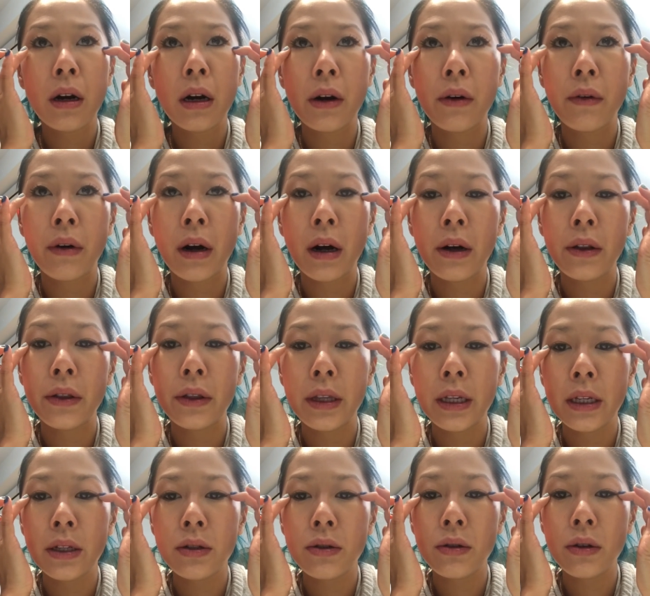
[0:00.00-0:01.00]
around
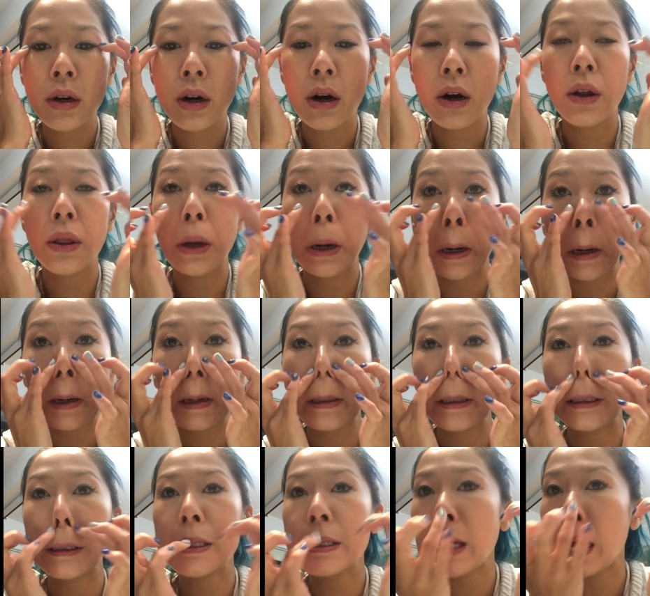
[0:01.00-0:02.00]
these two corners,
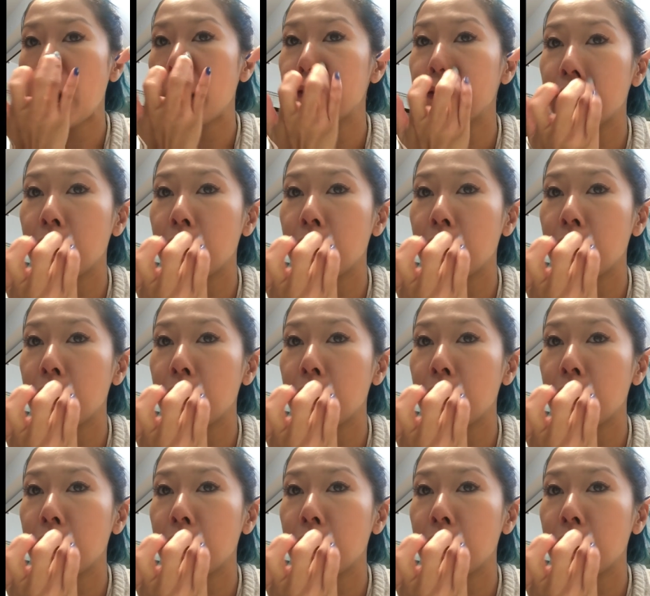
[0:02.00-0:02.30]
the side